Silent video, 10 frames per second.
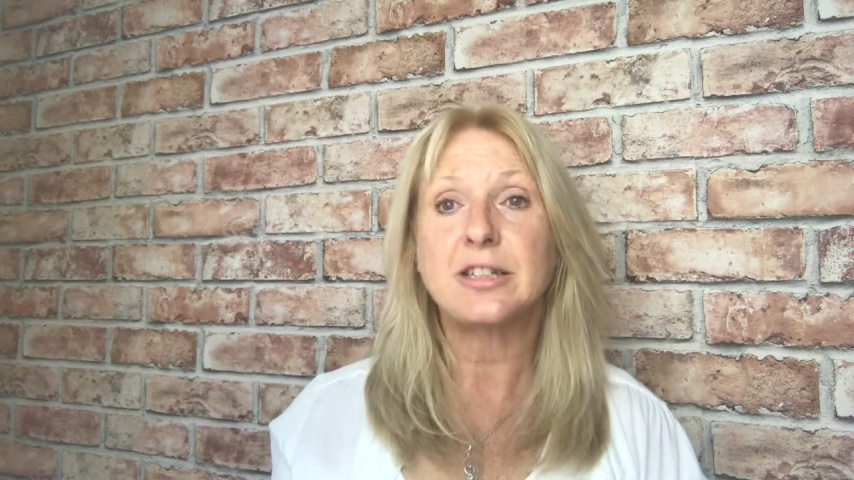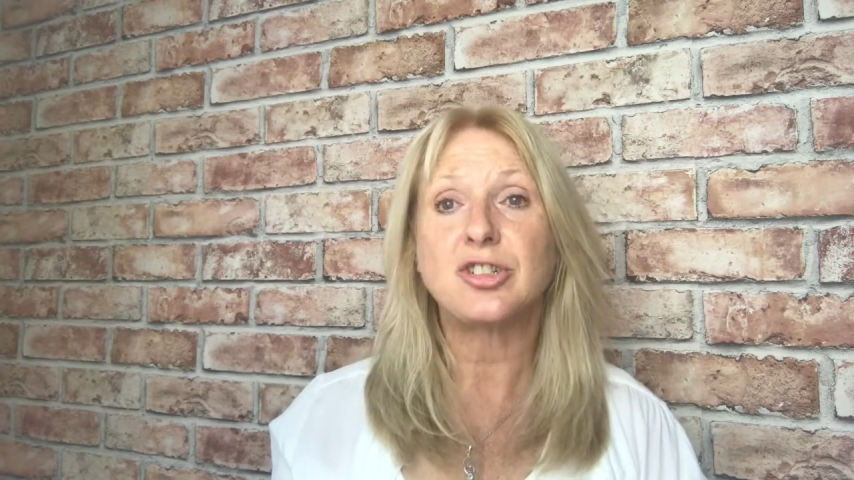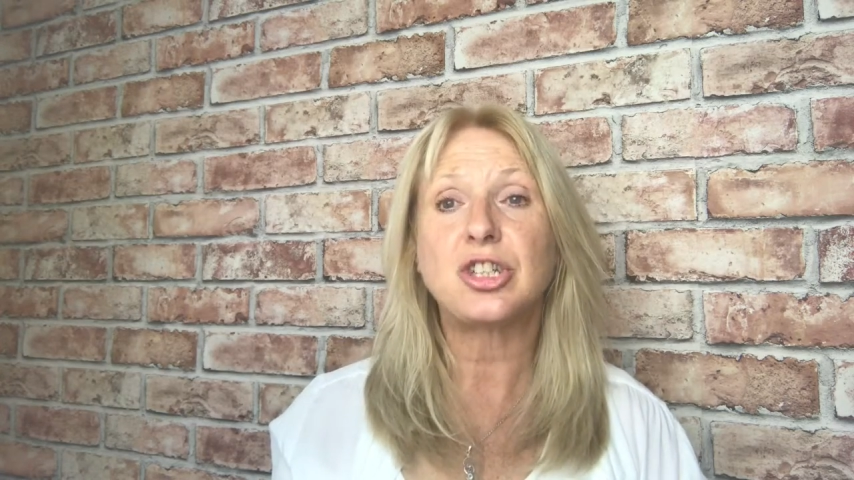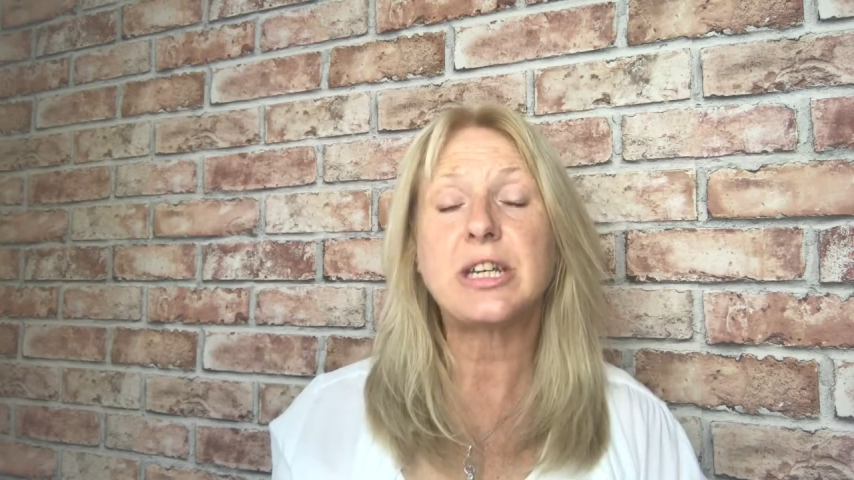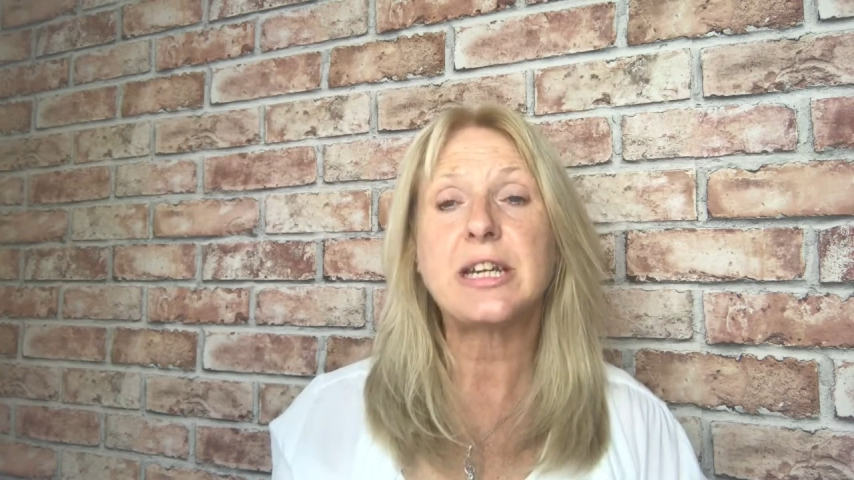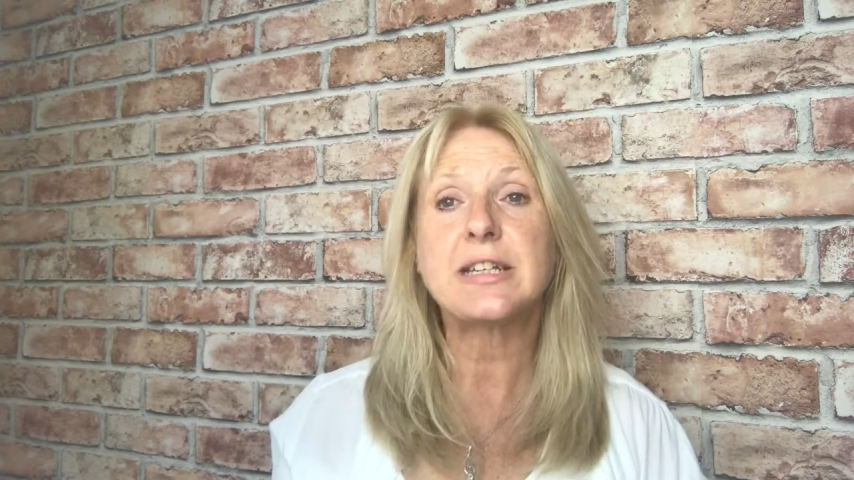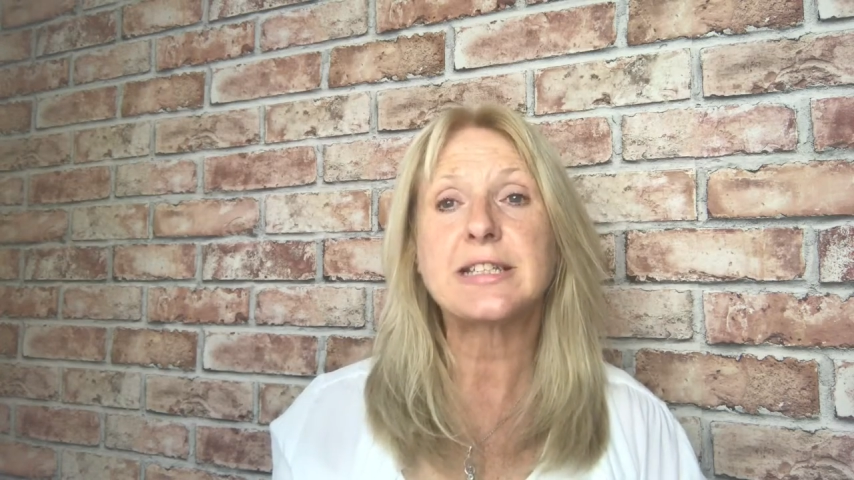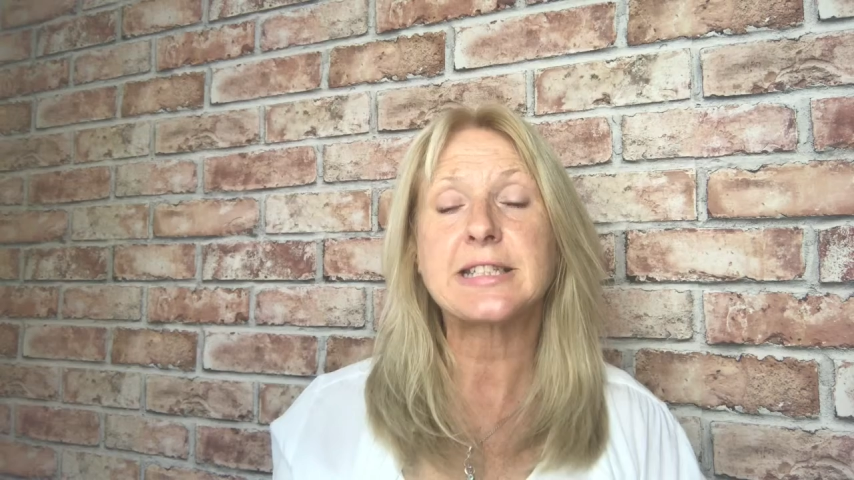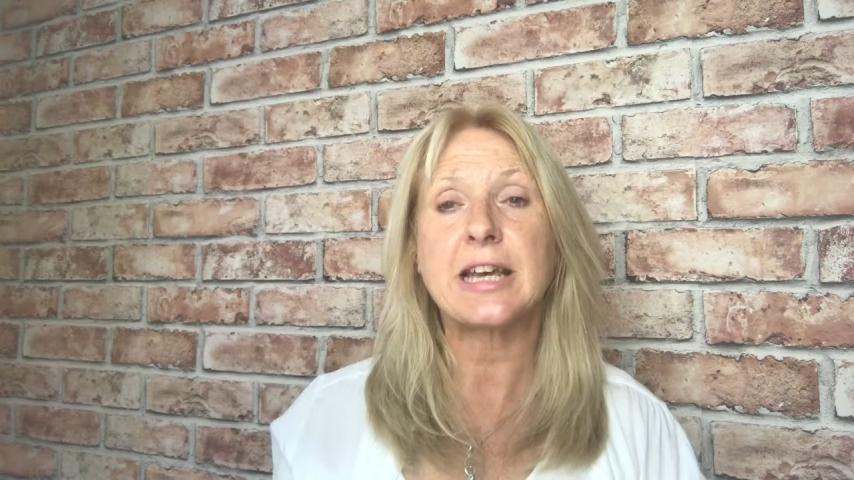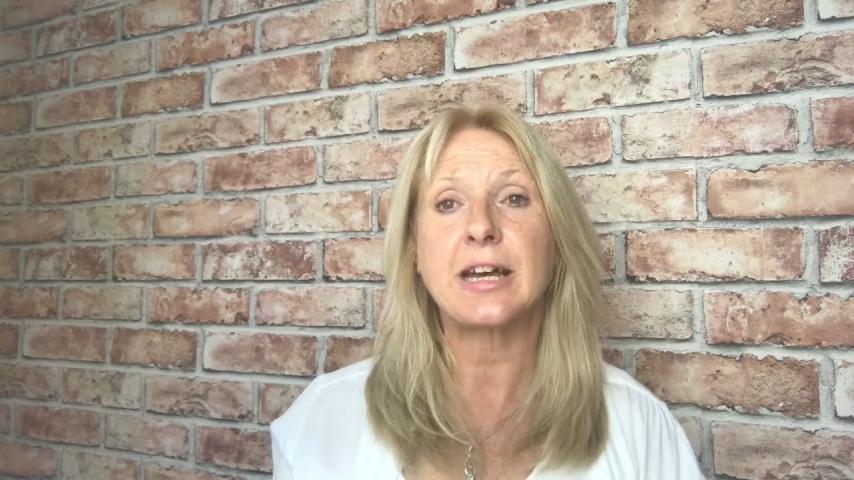Genius
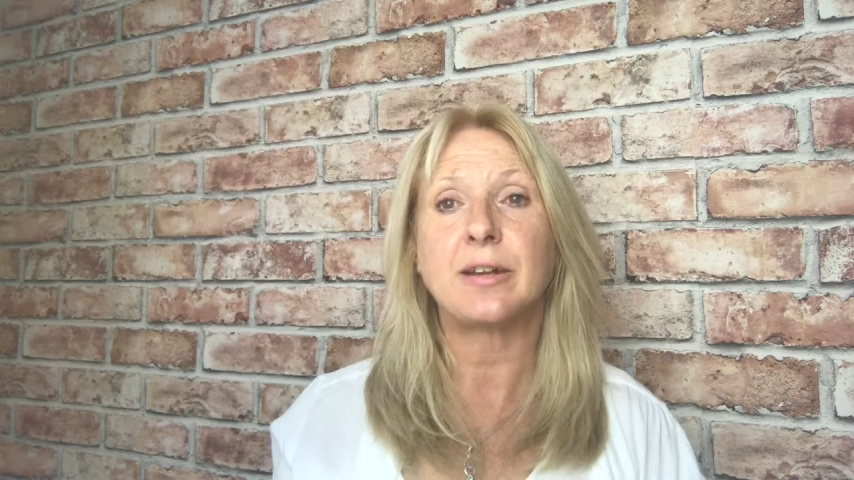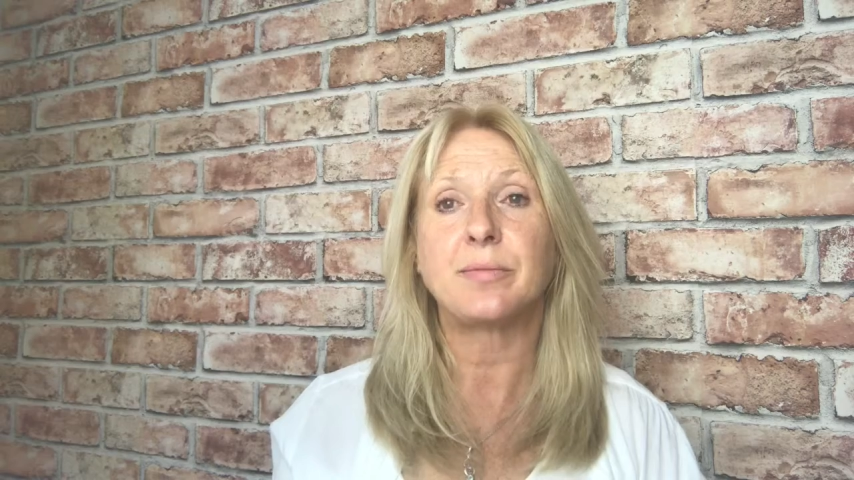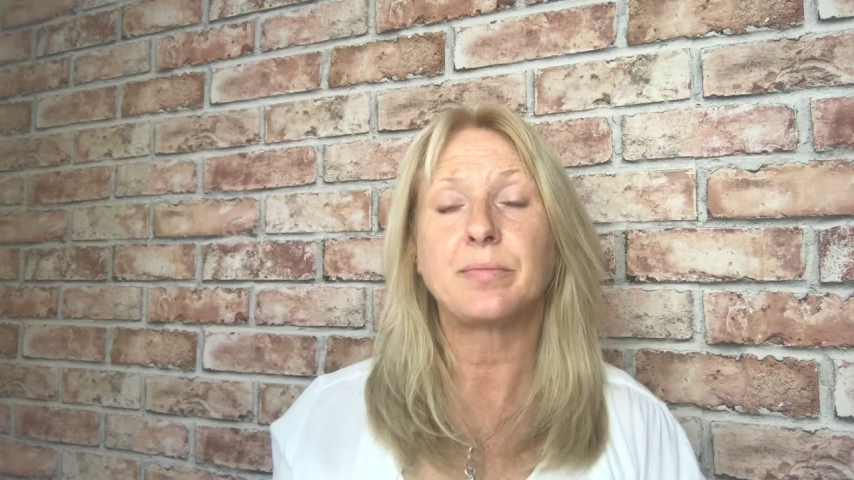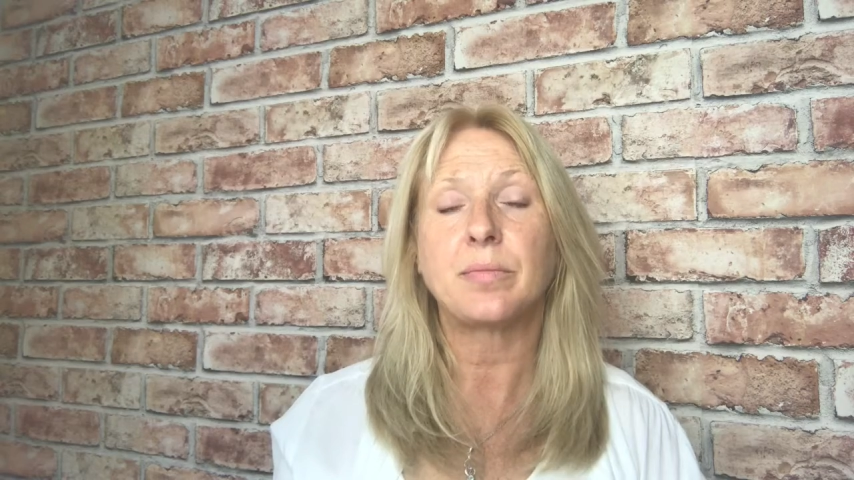Scan.